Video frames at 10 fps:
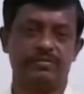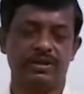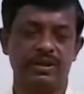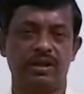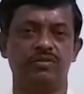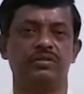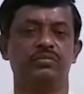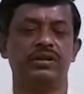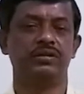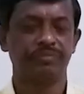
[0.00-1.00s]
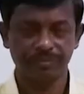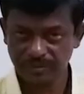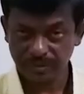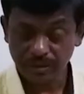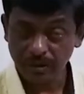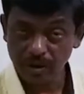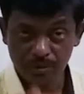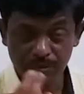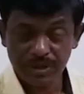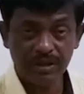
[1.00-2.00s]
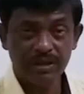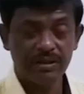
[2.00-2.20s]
P A and B or P,